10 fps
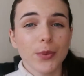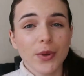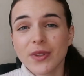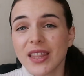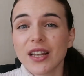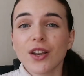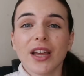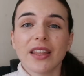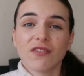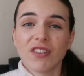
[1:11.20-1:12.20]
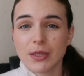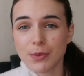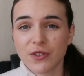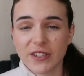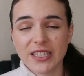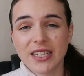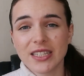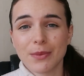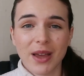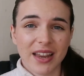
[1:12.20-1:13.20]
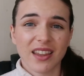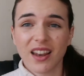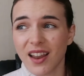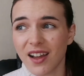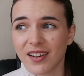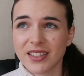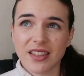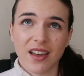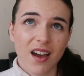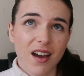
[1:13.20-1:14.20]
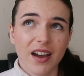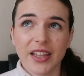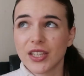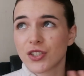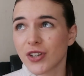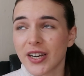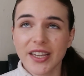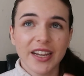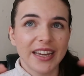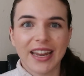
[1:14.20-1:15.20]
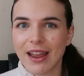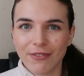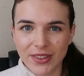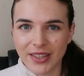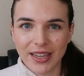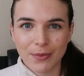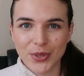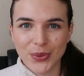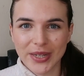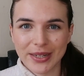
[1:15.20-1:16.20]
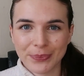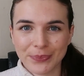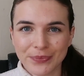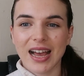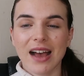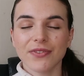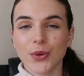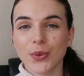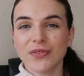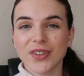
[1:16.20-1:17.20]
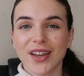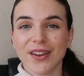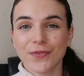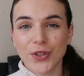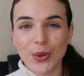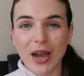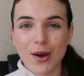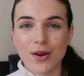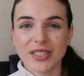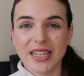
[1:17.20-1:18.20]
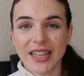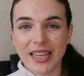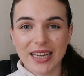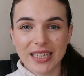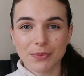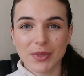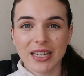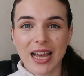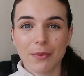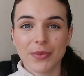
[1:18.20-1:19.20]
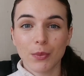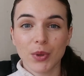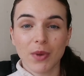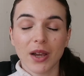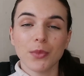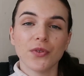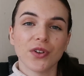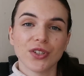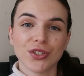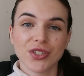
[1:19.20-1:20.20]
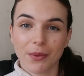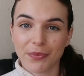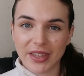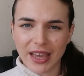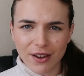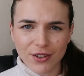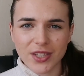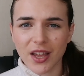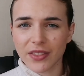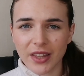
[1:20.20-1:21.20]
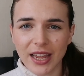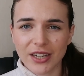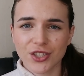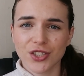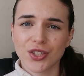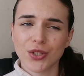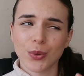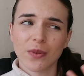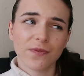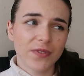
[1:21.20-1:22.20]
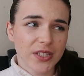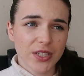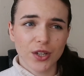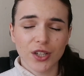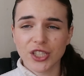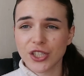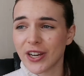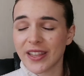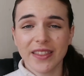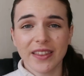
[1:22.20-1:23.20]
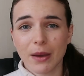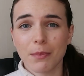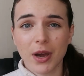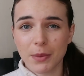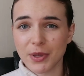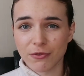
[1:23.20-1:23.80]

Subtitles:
we would then look at the respiratory system and the lungs, the heart and the trachea and everything in between. After we've done a few hours in the anatomy lab, then we might move on to something else, other lectures to do with physiology or anything that might be